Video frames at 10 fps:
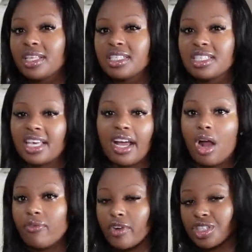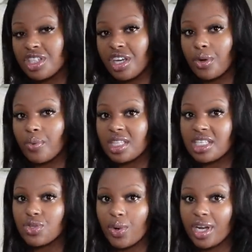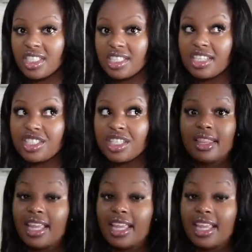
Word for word: This is like our first year with this organization.